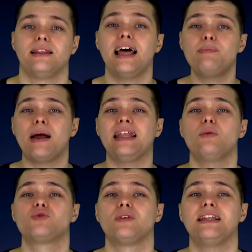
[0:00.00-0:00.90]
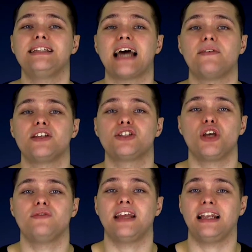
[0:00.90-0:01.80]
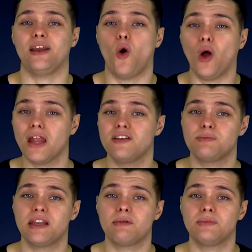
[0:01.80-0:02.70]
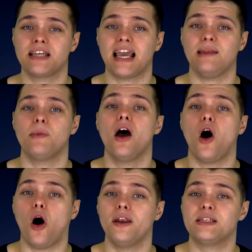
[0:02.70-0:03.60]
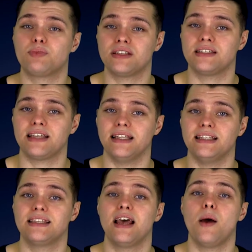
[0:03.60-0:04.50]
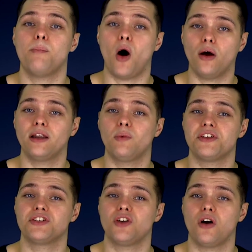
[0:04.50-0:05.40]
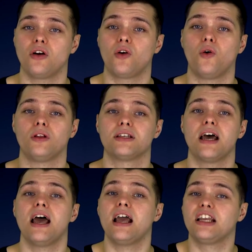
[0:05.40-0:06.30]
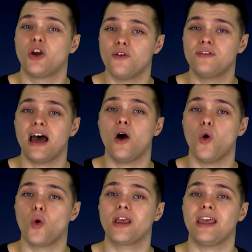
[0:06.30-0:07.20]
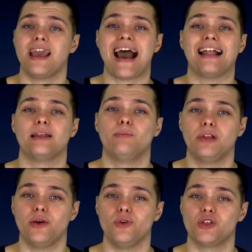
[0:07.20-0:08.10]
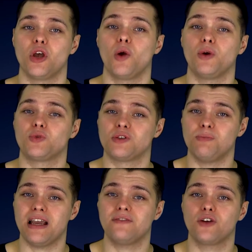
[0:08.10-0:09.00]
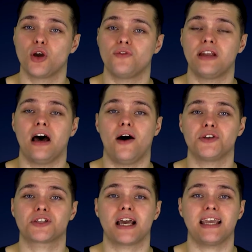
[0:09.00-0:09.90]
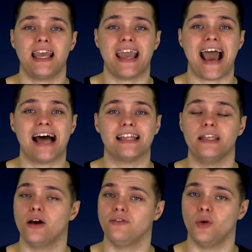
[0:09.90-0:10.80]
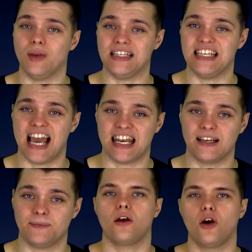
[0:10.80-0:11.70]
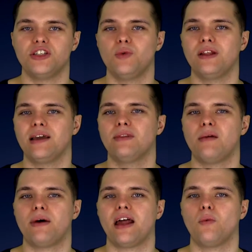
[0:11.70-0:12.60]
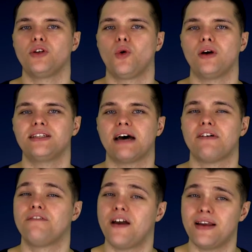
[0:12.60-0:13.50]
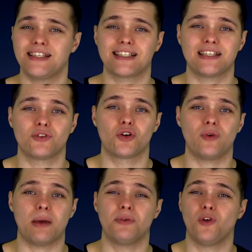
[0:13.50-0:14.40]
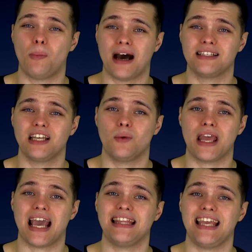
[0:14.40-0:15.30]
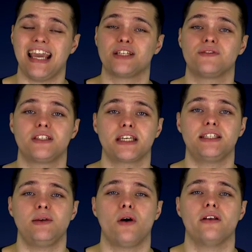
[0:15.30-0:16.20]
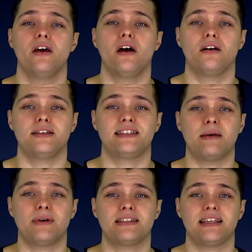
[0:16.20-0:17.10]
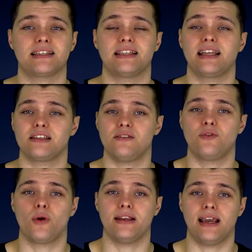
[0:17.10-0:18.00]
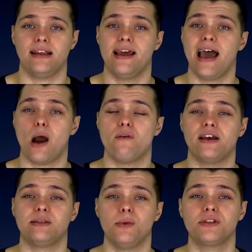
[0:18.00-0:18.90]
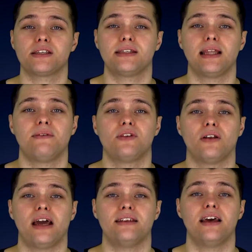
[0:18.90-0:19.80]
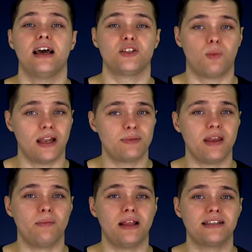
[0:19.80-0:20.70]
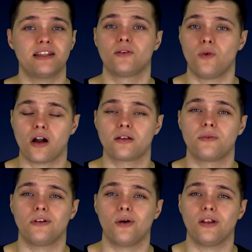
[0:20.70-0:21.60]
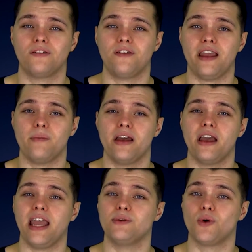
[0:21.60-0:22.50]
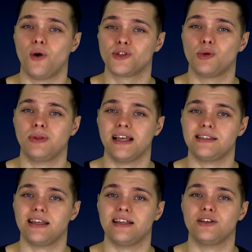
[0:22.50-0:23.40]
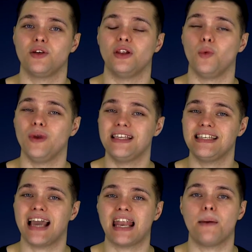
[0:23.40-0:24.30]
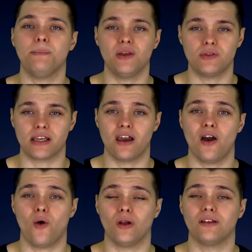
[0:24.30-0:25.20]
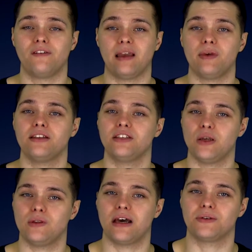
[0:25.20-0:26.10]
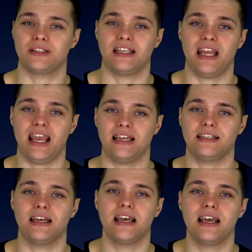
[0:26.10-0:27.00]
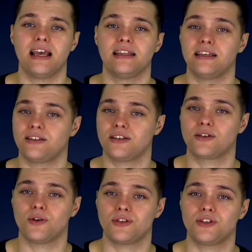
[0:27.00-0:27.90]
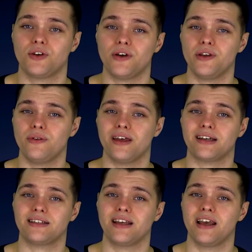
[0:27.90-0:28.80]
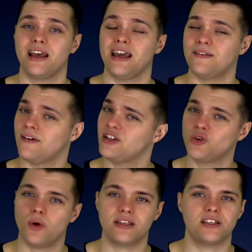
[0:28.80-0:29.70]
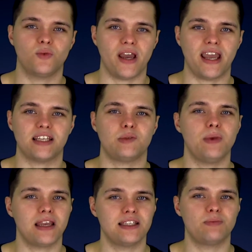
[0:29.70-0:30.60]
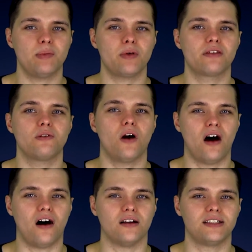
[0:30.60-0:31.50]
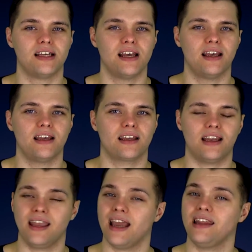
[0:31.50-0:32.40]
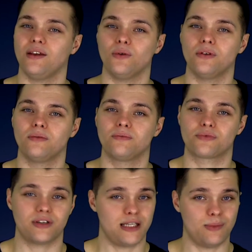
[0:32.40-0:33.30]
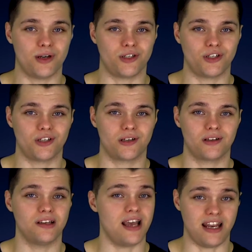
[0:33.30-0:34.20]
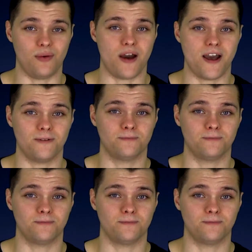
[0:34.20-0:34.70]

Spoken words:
Leadbelly was released having served nearly all of his minimum time on his prison sentence, partnered with a song called Governor O.K. Allen Blues, which was made for Governor Oscar K. Allen of Louisiana. Hoodie William Leadbetter would go on to have a very successful career before passing away at the age of 61 on December 6, 1949. However, his music still lives on, and as well as being placed in the Rock and Roll Hall of Fame, he was also placed into the Louisiana Music Hall of Fame in 2008. This just goes to show you that, in a very twisted way, speaking to people through art can get you pretty much anywhere.